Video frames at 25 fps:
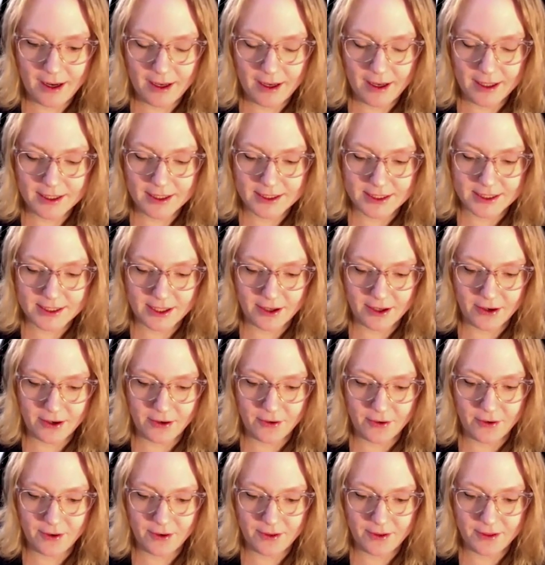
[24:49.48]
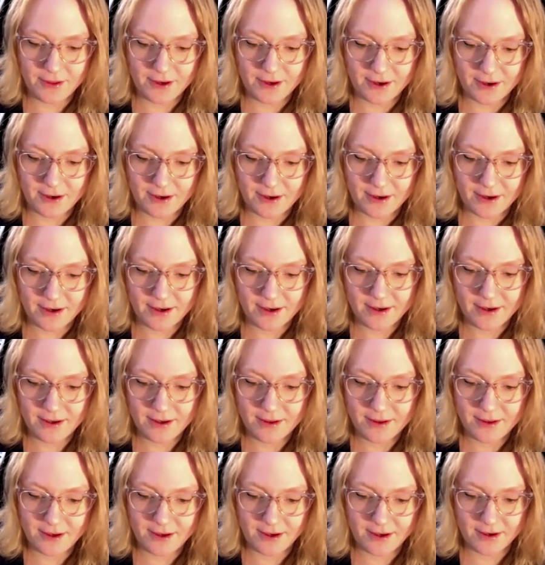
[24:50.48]
So they're
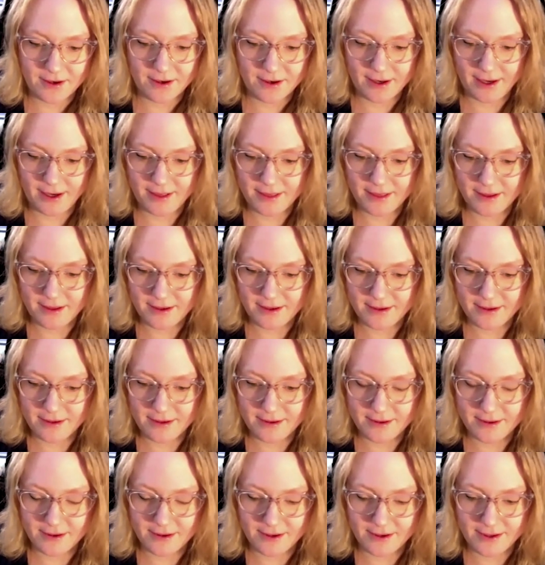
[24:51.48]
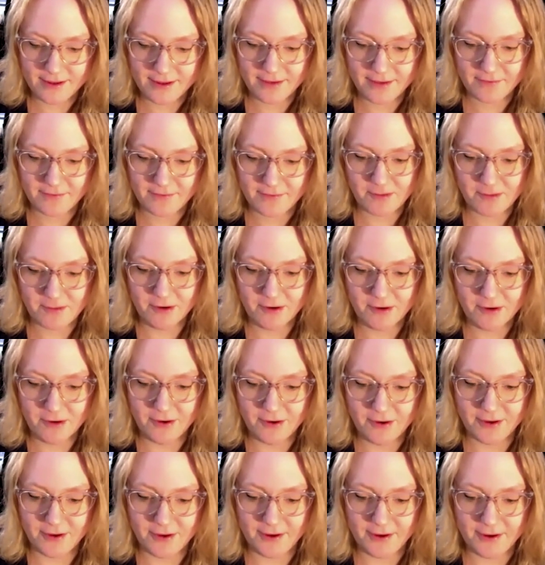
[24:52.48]
in Liverpool.
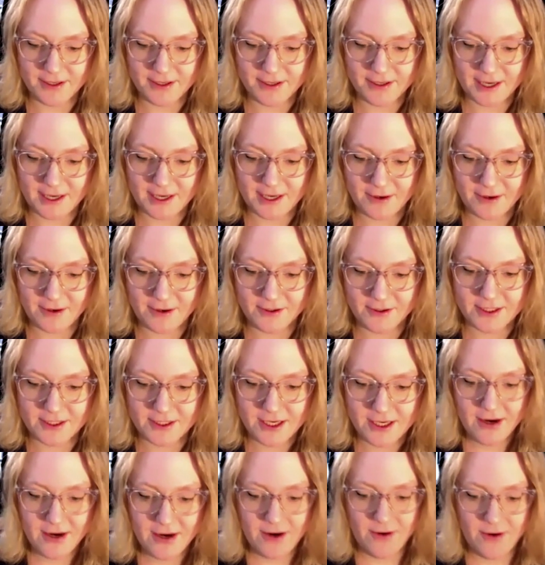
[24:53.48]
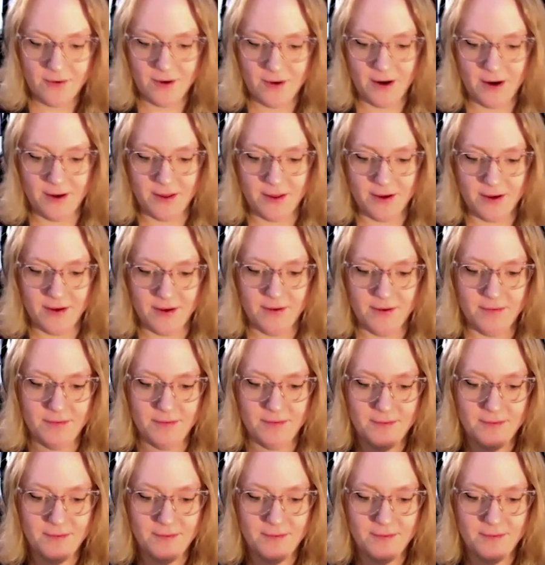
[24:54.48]
They're in the tunnels where the